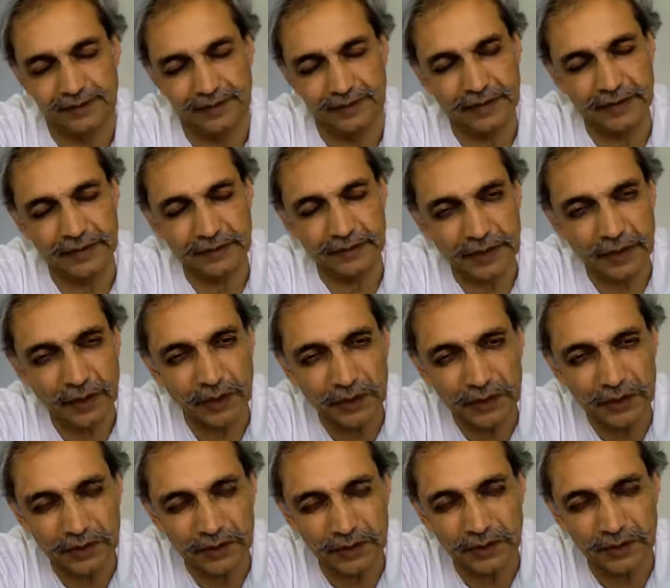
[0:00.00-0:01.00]
And we all
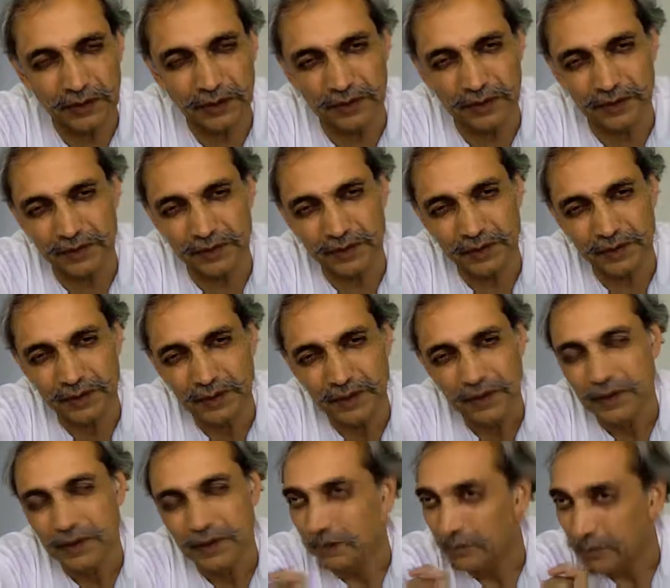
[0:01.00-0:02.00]
know
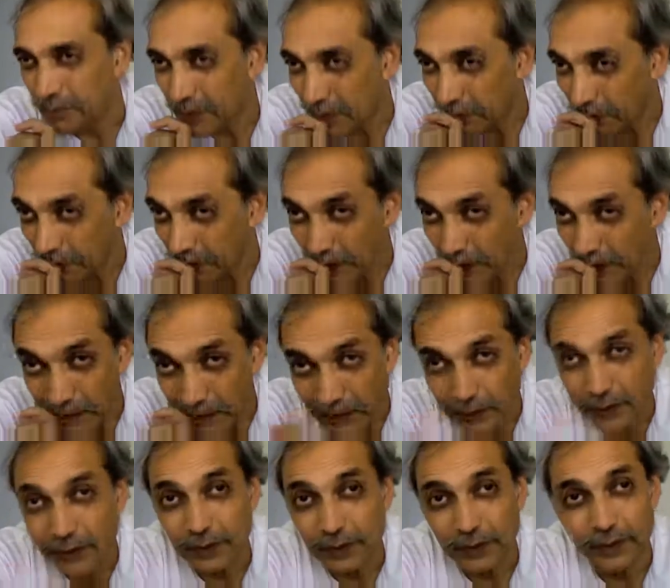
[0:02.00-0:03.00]
people
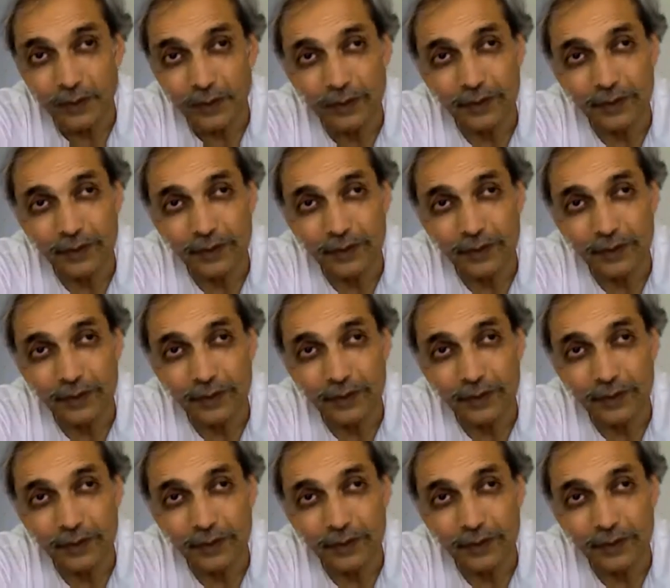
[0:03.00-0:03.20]
who